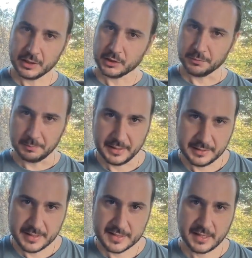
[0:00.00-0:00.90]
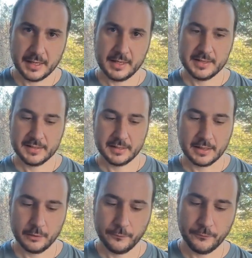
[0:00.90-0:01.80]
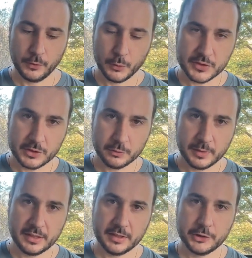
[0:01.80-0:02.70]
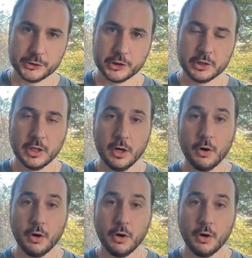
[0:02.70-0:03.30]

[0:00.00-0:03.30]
completely in silence, that kind of flows into meditation,